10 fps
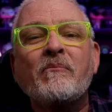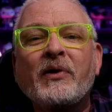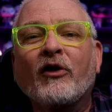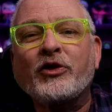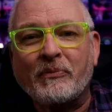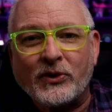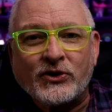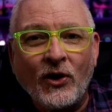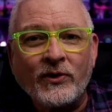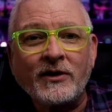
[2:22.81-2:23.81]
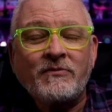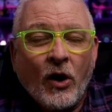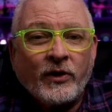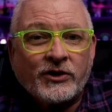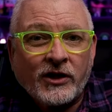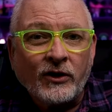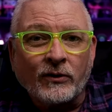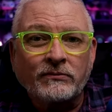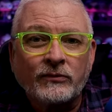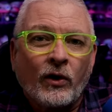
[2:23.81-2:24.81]
built the persona known as
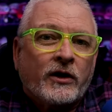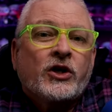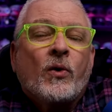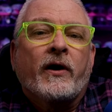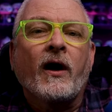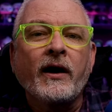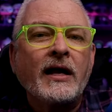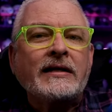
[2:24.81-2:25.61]
Q, or QAnon,